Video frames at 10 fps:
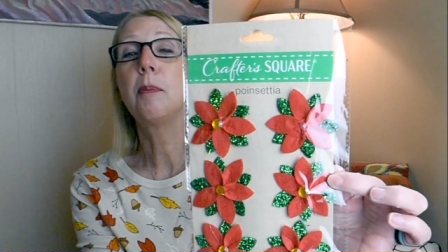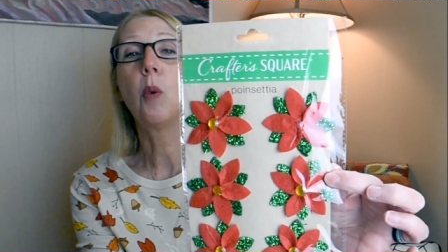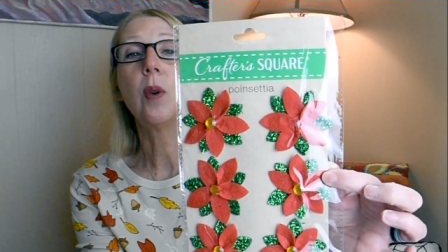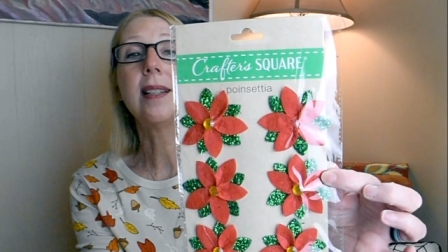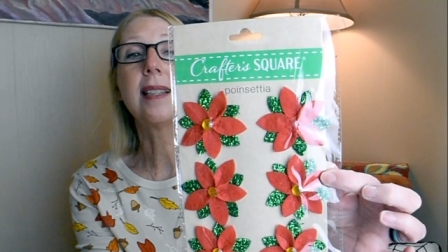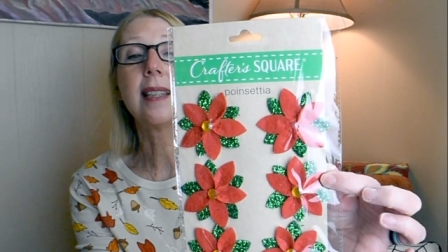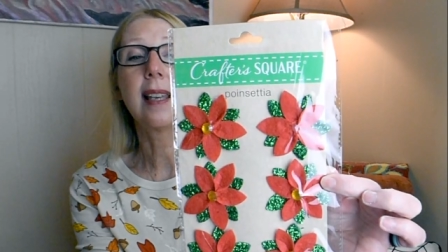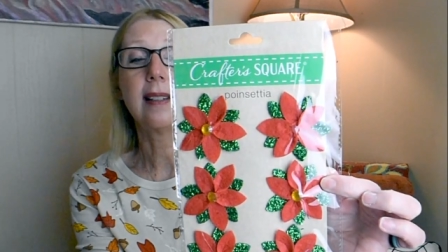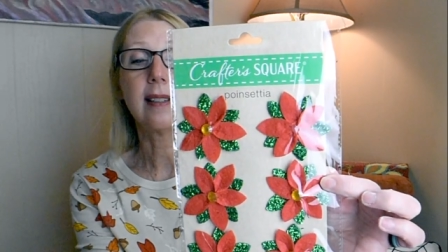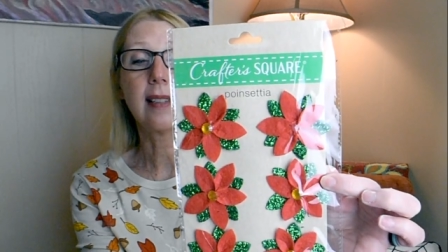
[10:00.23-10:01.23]

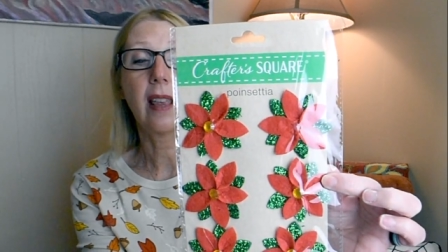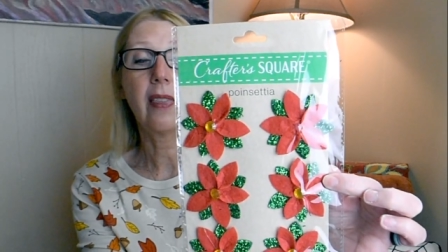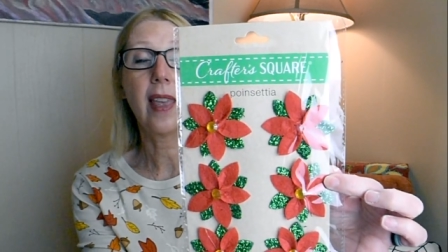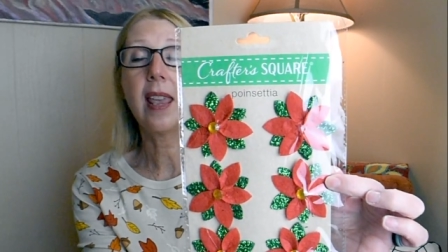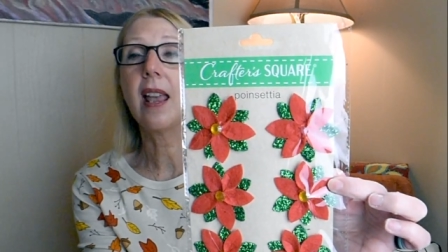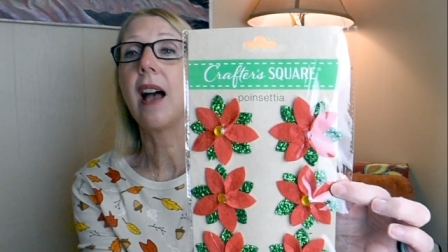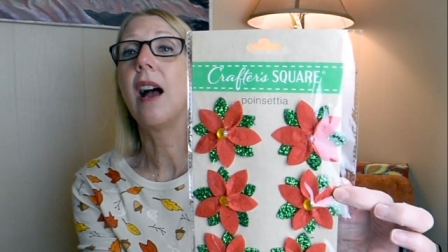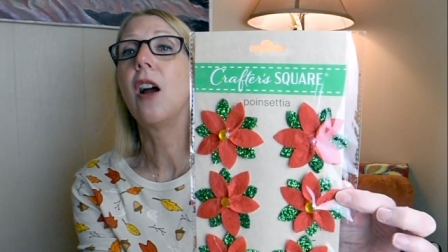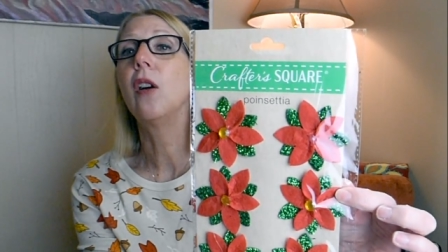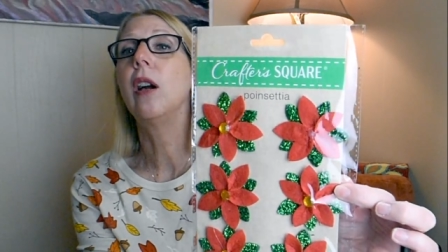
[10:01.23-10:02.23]
poinsettias. They
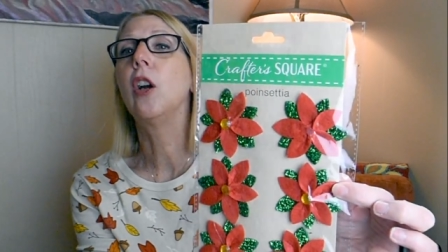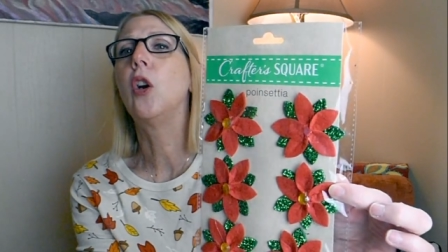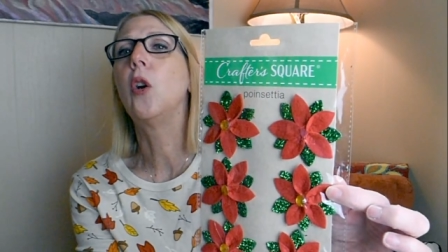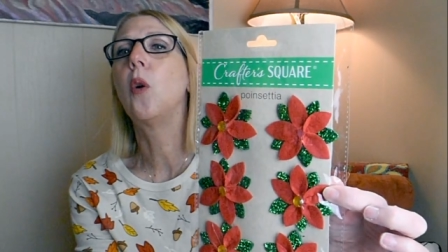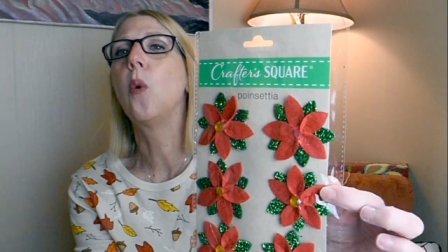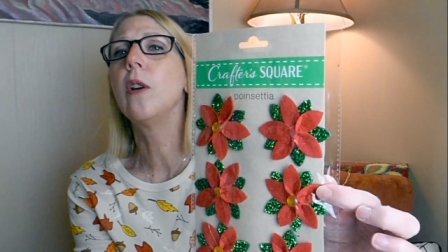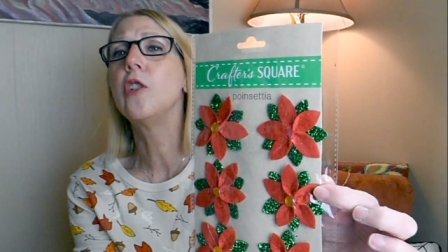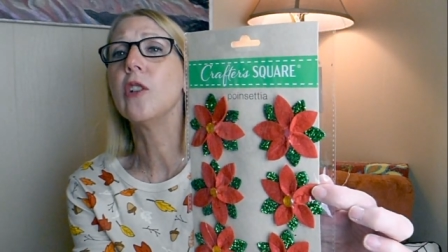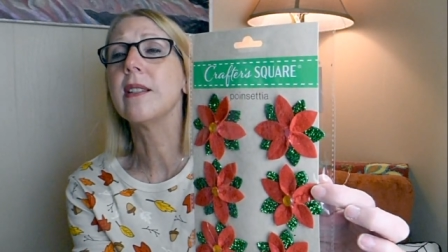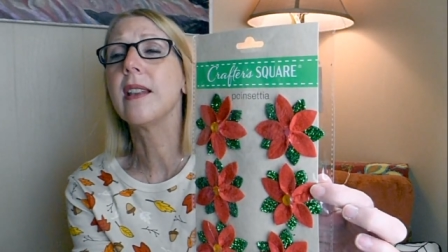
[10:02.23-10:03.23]
are
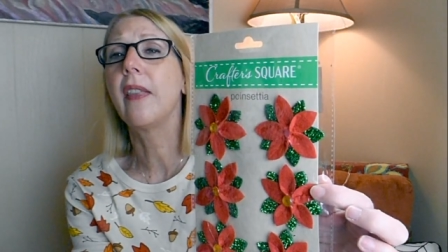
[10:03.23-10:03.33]
gorgeous.